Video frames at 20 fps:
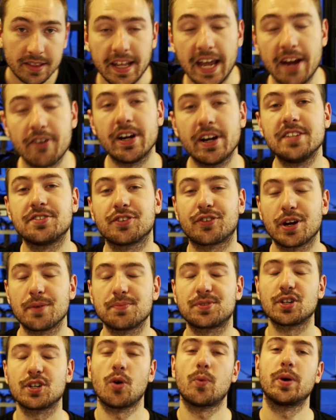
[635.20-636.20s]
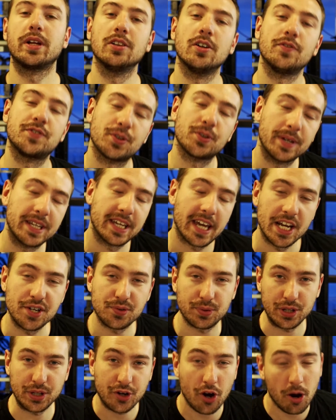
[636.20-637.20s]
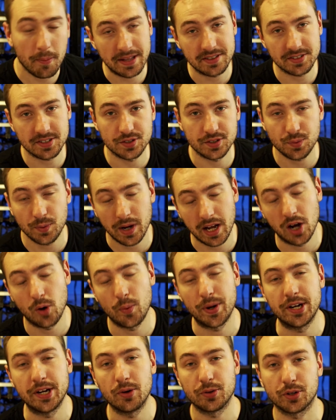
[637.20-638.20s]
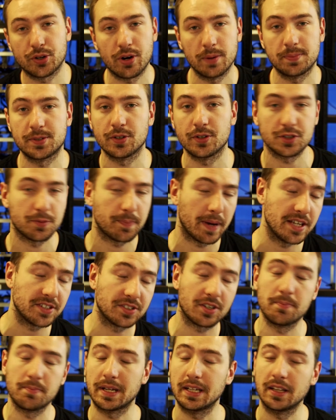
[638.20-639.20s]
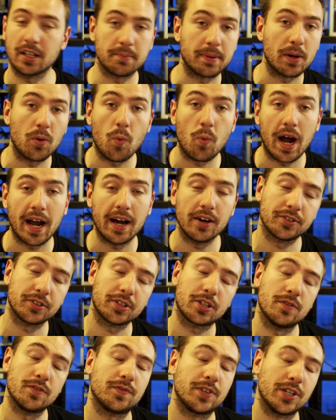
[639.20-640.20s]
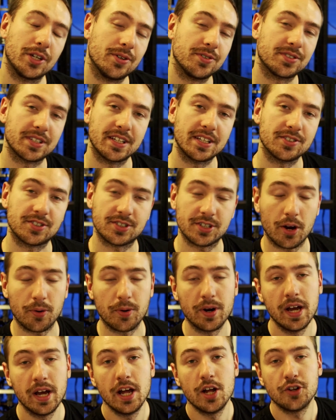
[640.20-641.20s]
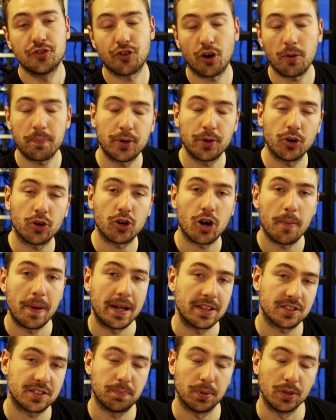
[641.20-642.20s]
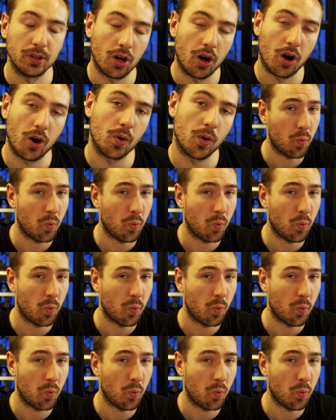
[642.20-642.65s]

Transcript: Here at Easy Crypto, we love to engage with the comments as well. We know the crypto space can be a little bit wild and confusing, so drop your comments below.